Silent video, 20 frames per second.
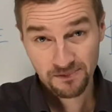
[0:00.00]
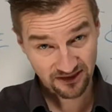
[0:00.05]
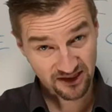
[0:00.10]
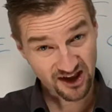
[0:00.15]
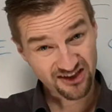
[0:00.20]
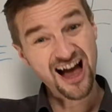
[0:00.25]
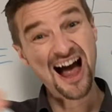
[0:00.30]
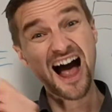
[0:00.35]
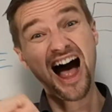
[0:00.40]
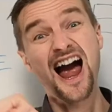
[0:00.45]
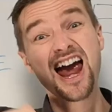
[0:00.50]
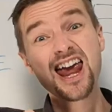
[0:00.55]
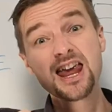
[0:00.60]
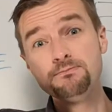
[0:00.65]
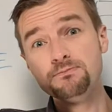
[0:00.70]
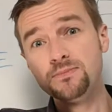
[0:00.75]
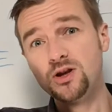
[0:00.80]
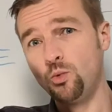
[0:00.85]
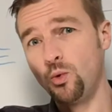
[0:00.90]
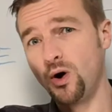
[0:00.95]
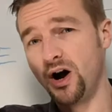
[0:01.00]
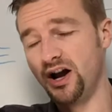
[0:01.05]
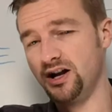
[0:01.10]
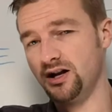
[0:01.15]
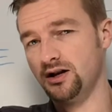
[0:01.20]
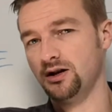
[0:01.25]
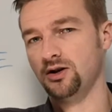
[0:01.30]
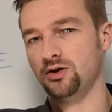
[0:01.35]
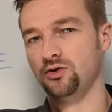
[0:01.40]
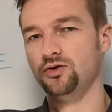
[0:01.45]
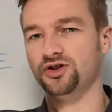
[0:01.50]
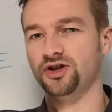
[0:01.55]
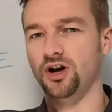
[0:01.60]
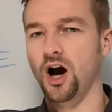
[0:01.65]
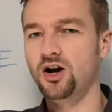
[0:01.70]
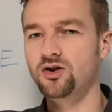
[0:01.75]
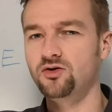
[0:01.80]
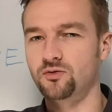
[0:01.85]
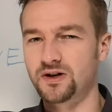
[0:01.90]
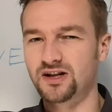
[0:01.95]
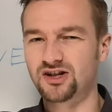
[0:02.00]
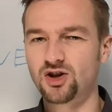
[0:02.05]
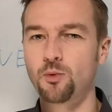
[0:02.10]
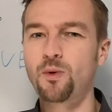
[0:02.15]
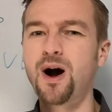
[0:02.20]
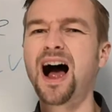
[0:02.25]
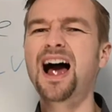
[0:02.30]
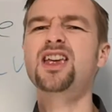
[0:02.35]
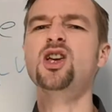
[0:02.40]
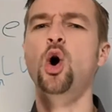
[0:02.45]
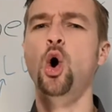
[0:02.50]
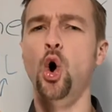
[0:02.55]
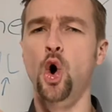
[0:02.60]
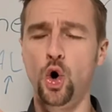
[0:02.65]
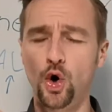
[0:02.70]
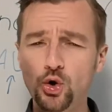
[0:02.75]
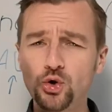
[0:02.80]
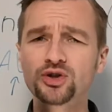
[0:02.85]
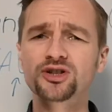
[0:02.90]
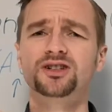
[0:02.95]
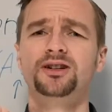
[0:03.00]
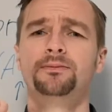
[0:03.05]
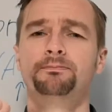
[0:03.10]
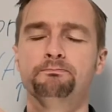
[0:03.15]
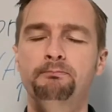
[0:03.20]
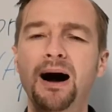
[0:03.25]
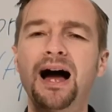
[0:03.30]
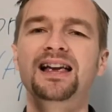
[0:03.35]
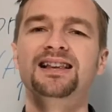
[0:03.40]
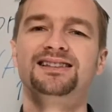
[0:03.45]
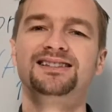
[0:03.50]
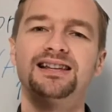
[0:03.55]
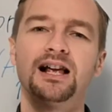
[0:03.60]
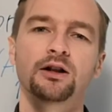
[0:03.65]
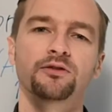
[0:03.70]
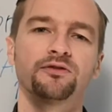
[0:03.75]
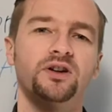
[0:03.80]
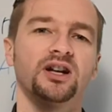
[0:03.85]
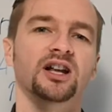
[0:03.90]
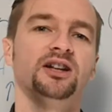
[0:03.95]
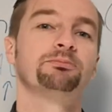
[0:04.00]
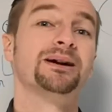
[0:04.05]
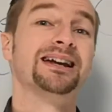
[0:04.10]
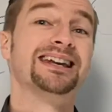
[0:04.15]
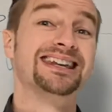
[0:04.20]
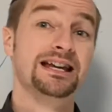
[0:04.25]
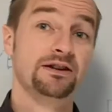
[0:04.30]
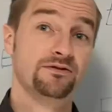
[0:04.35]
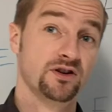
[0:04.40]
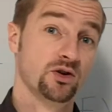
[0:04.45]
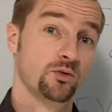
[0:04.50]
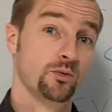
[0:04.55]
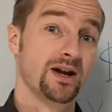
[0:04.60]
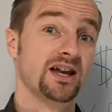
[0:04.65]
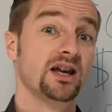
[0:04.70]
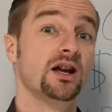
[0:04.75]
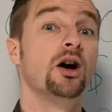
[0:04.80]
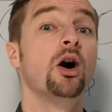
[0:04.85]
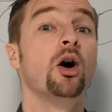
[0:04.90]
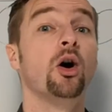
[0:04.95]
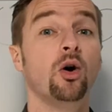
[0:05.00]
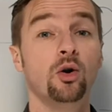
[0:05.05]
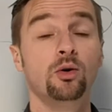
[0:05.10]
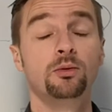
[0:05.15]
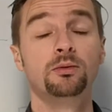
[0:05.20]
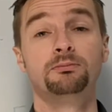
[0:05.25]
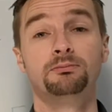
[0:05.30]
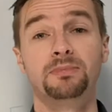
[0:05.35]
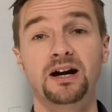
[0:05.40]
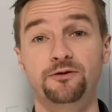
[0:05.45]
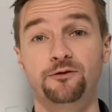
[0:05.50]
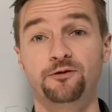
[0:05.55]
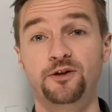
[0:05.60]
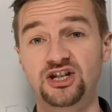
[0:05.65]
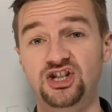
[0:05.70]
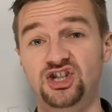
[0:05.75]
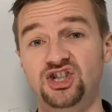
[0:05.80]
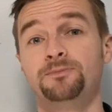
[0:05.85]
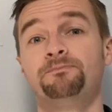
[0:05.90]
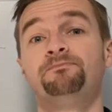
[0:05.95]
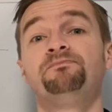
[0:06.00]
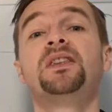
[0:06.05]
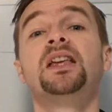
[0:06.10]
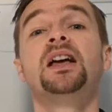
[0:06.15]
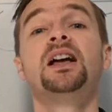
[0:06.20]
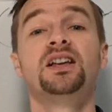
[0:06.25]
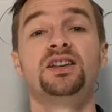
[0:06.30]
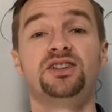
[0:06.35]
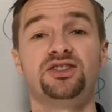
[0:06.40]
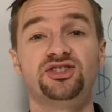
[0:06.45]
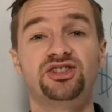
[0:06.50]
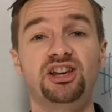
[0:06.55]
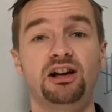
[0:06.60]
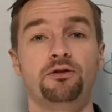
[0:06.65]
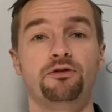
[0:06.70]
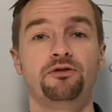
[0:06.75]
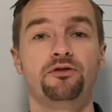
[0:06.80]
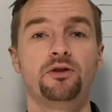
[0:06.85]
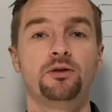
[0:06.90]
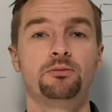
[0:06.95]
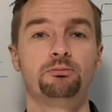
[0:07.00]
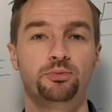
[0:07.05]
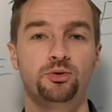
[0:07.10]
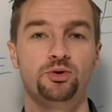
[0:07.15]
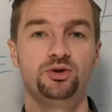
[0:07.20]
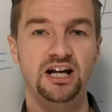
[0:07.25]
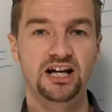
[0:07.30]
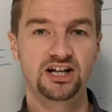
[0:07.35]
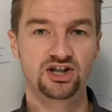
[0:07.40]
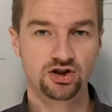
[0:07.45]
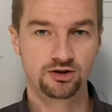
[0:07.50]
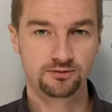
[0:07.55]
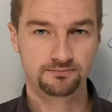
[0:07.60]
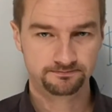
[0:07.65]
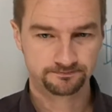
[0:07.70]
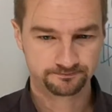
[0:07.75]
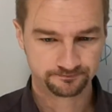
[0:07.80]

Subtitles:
And then I'm the one who's hungry. So I hurt myself a lot by giving away all my fish. Self-protection.